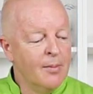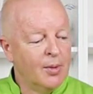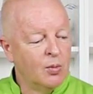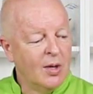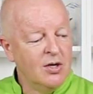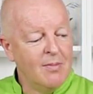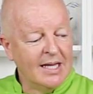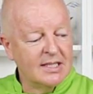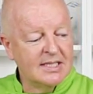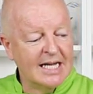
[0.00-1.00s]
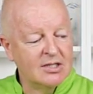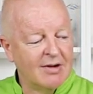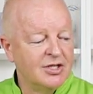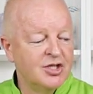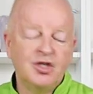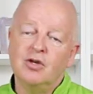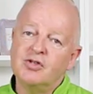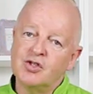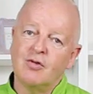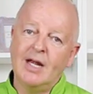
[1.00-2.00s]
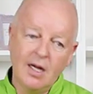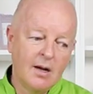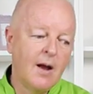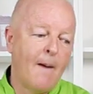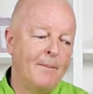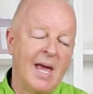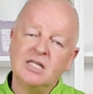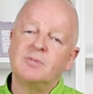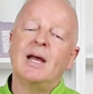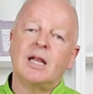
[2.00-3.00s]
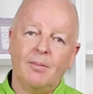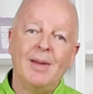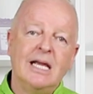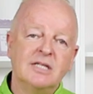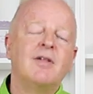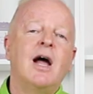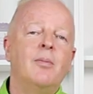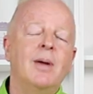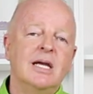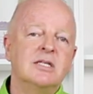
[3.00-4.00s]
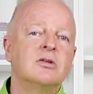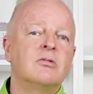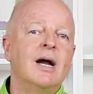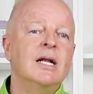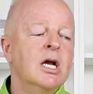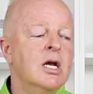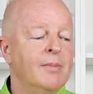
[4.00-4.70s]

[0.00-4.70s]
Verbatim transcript: But when you make the center, I just use straight gum paste, petal paste, flower paste, all right?